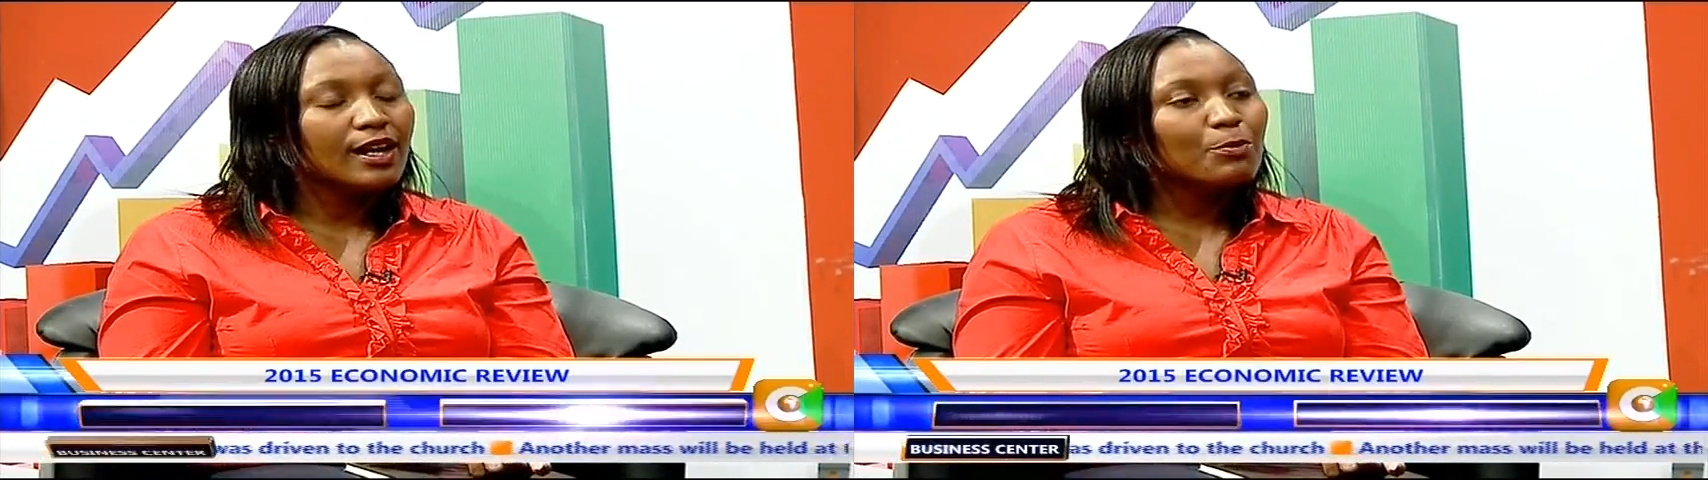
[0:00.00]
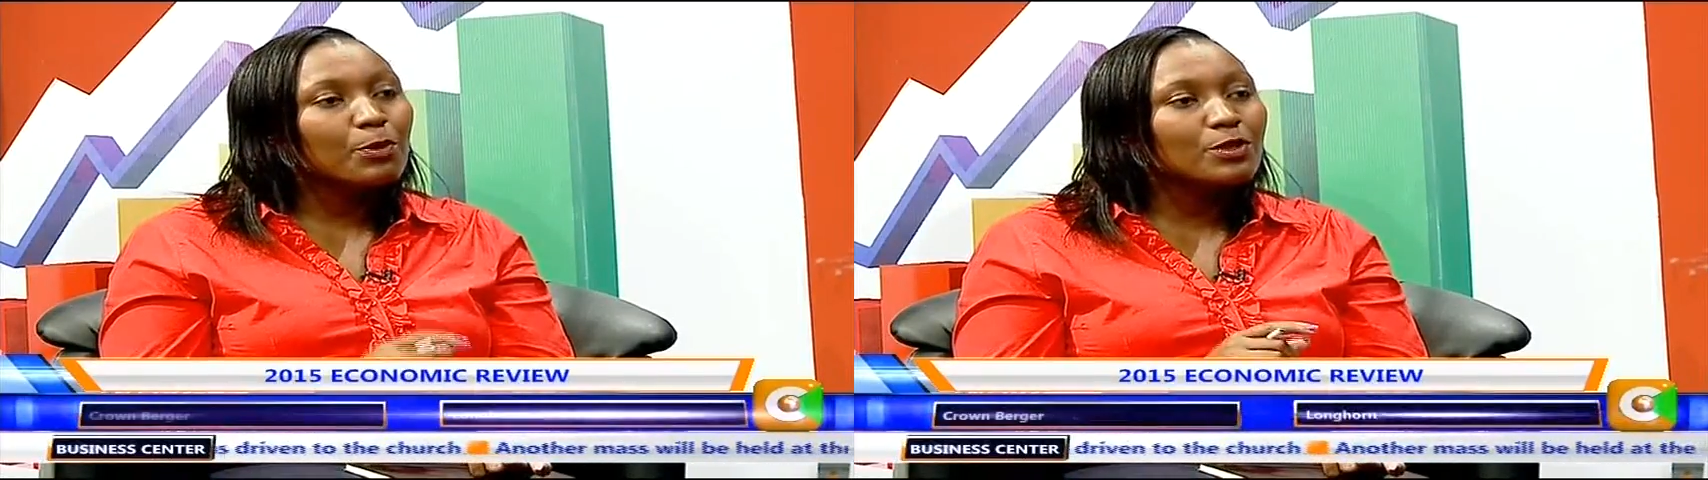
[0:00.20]

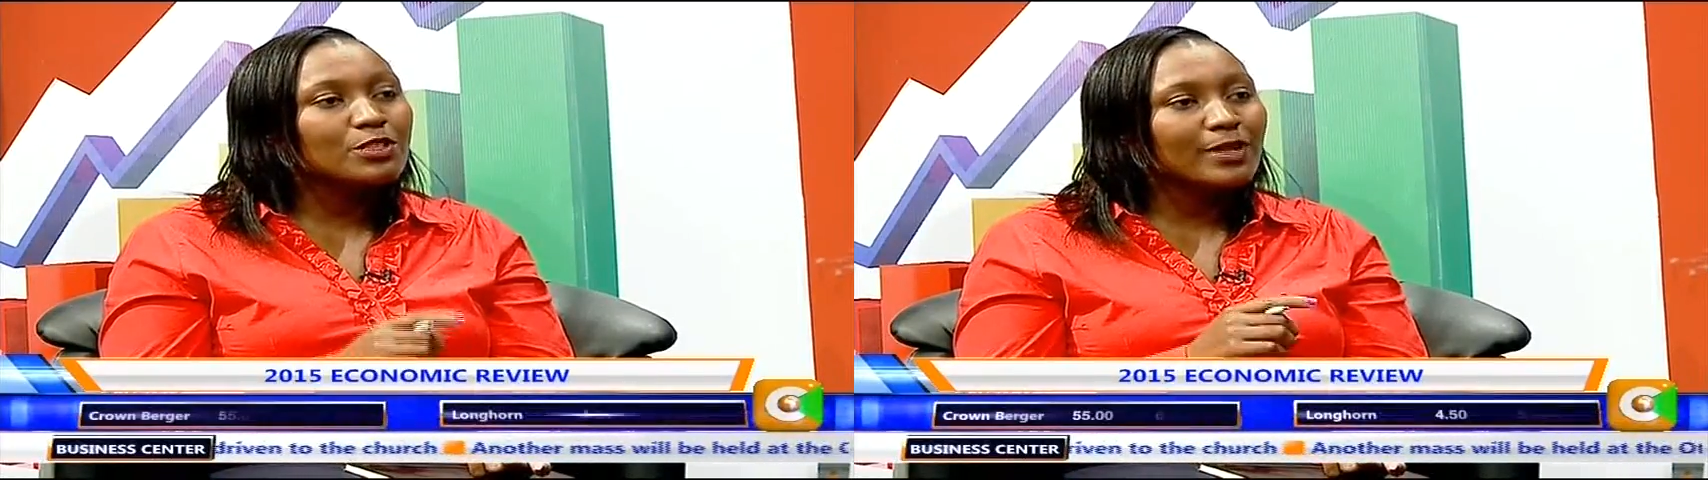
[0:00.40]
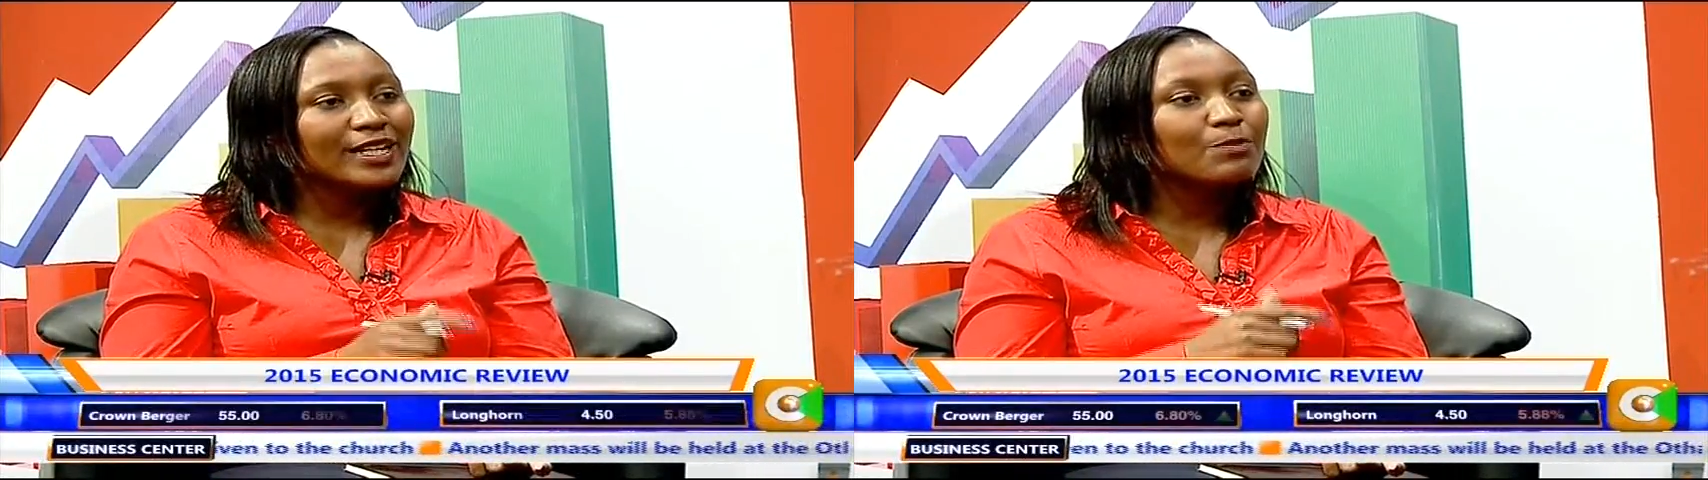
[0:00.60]
people
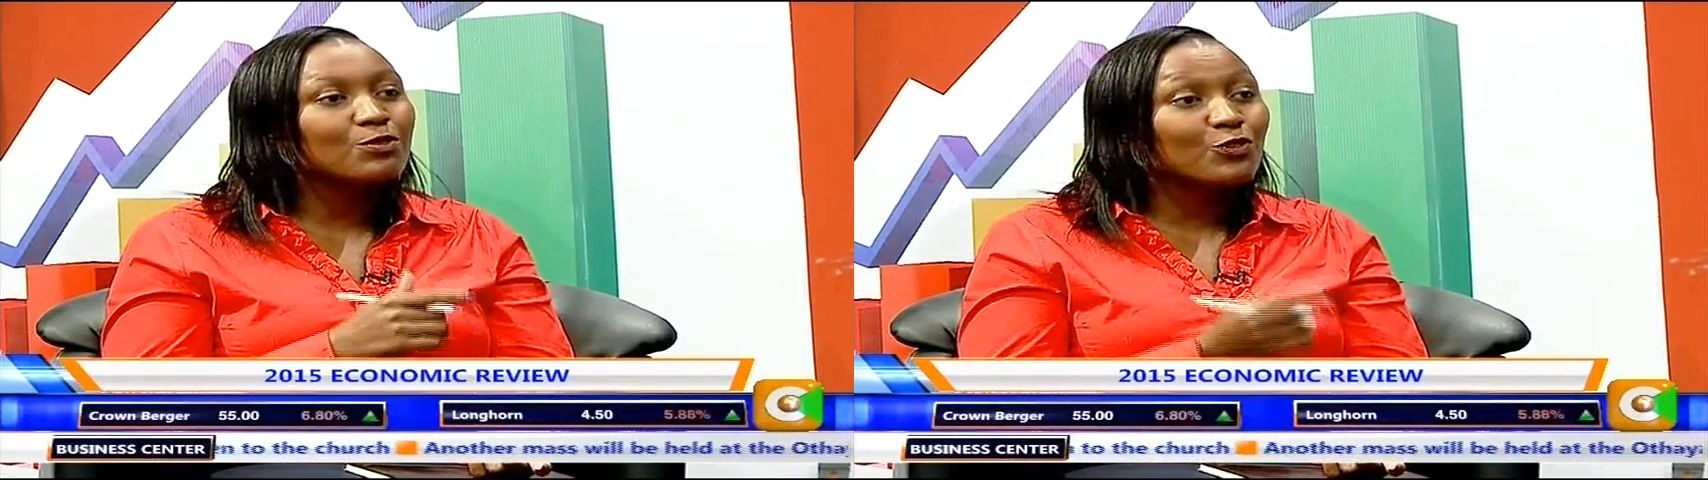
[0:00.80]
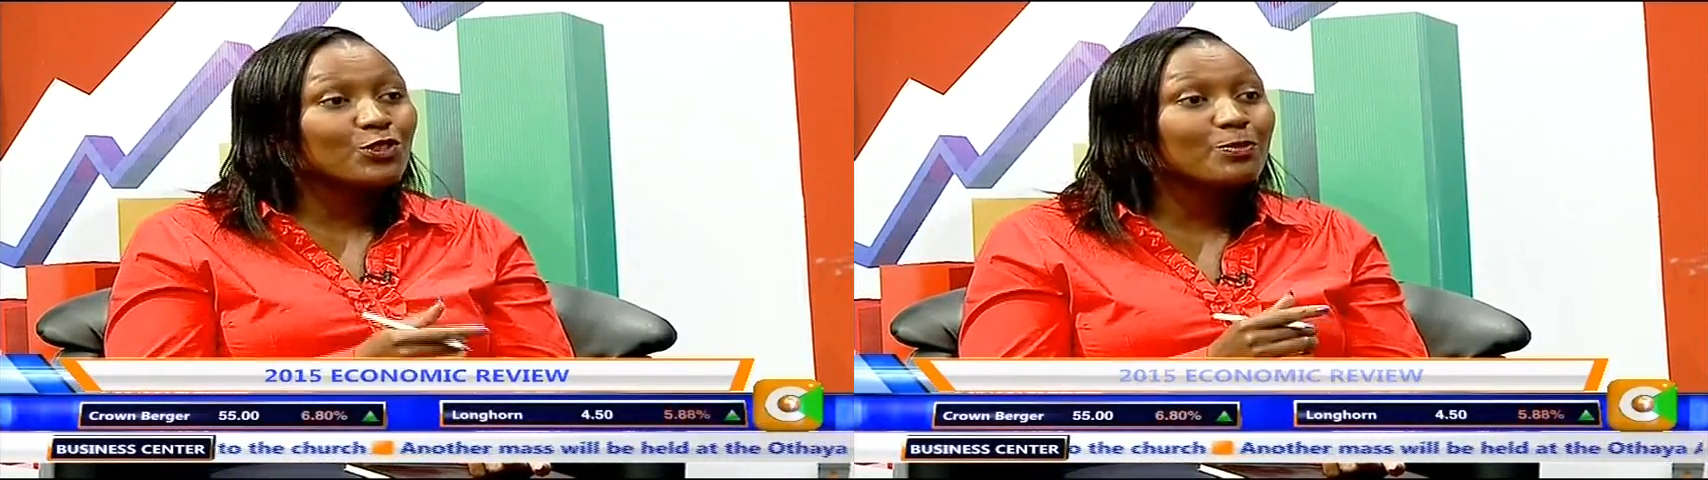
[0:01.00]
spend up to
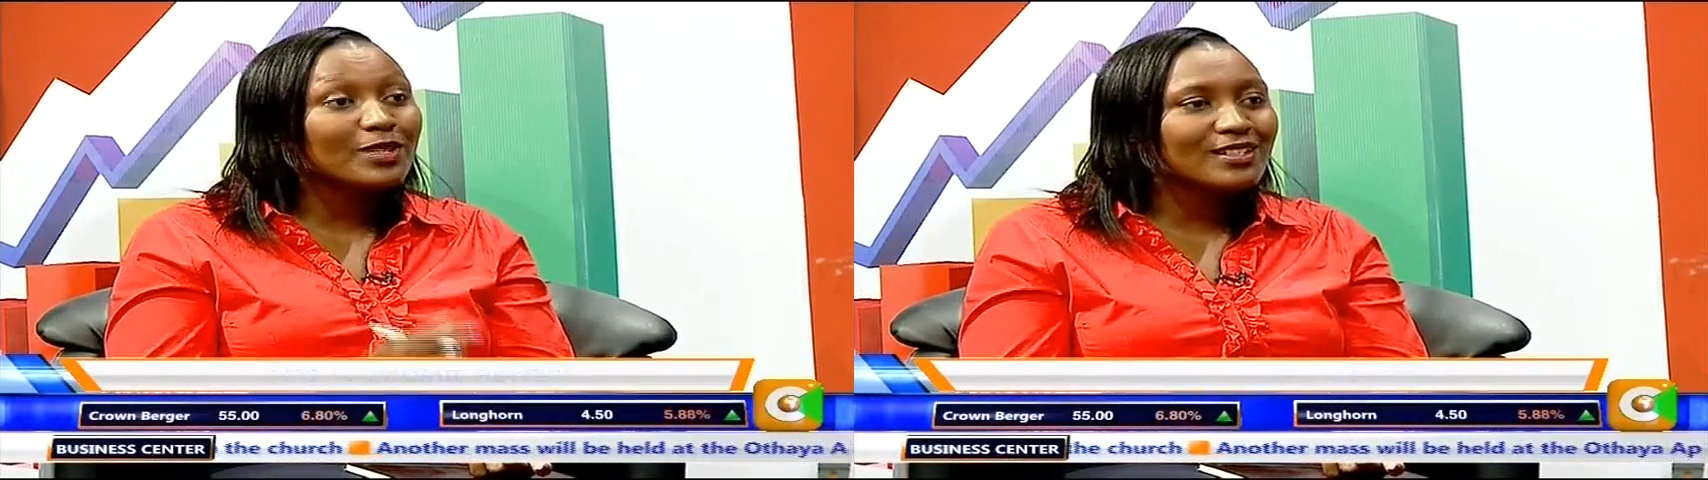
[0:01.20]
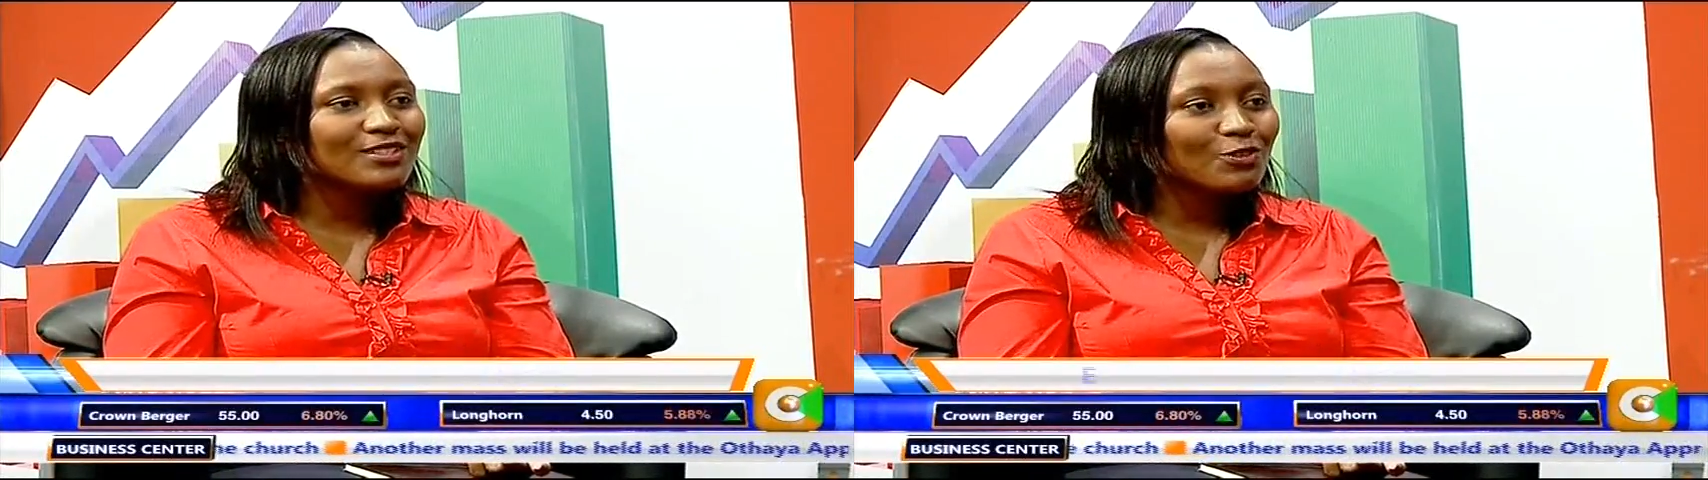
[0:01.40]

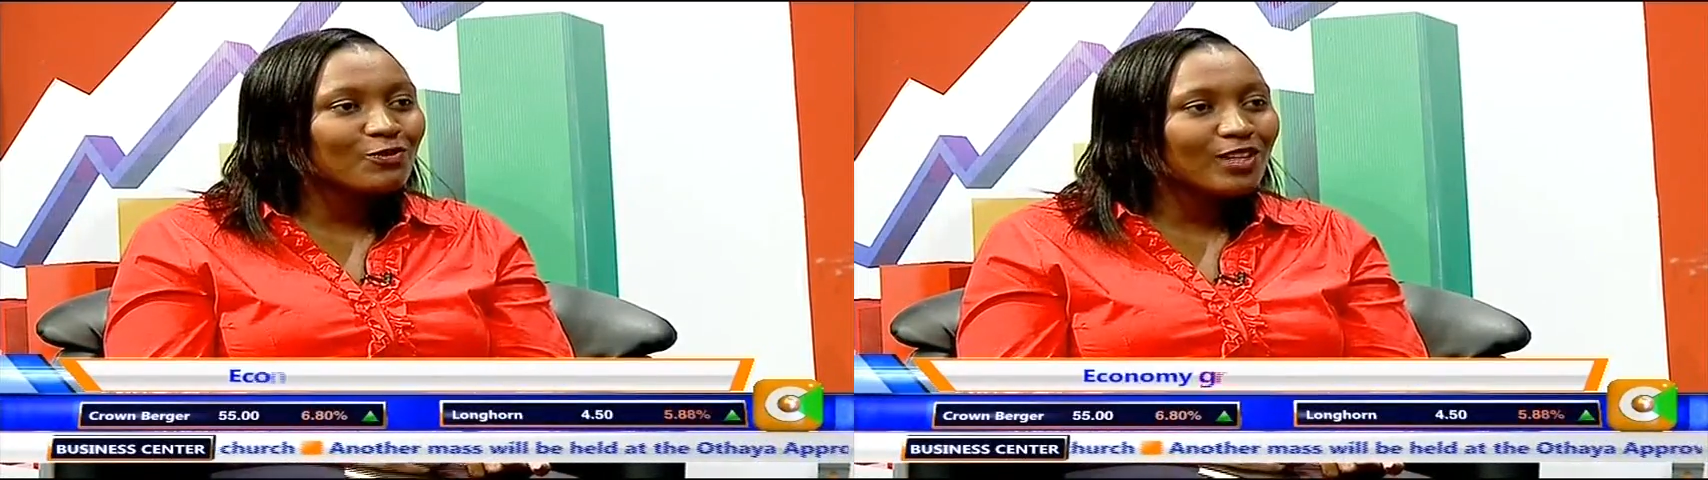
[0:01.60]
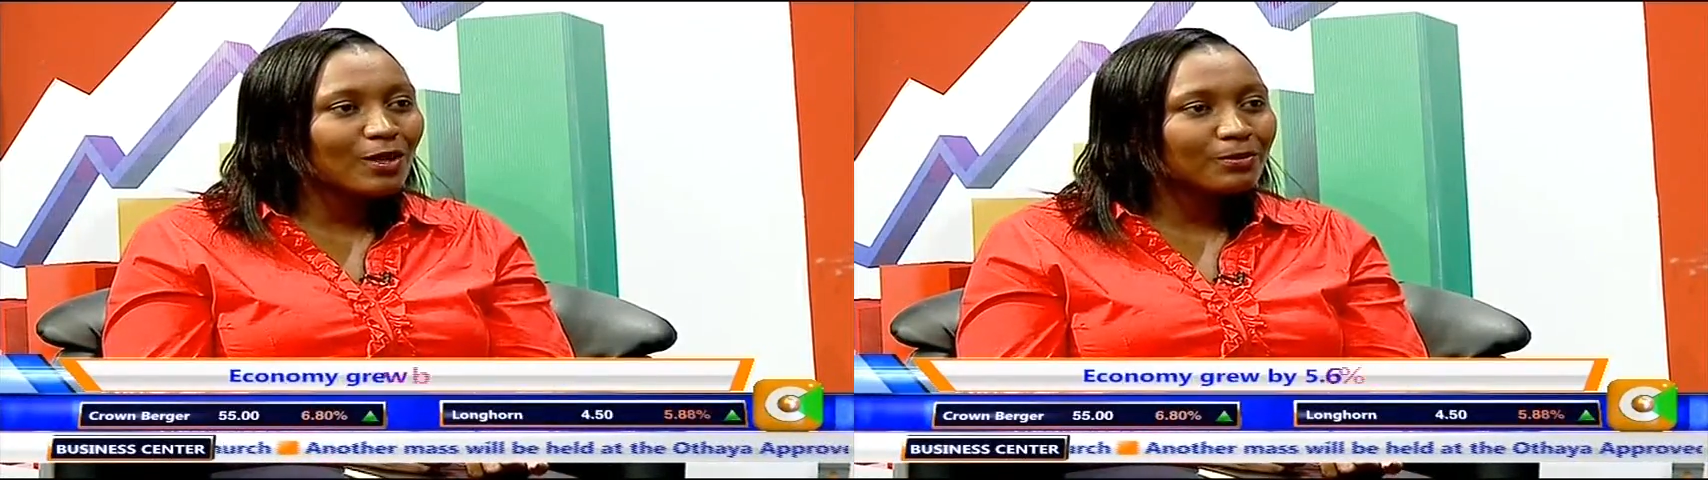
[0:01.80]
40%
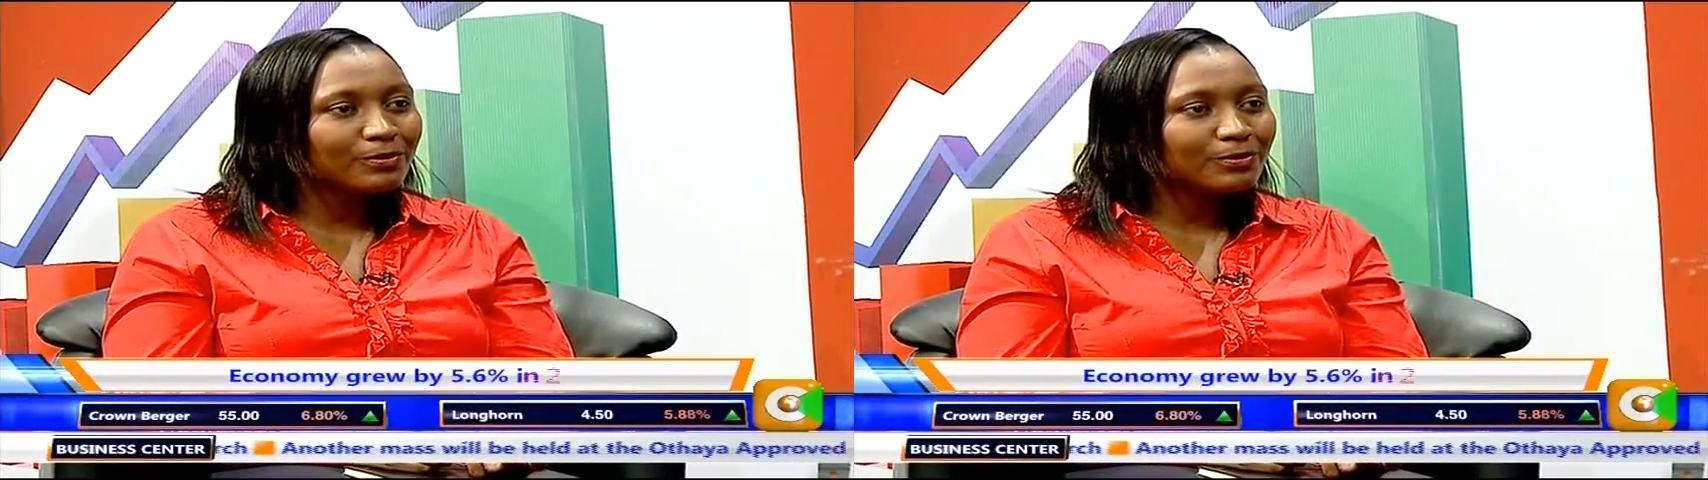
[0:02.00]
of their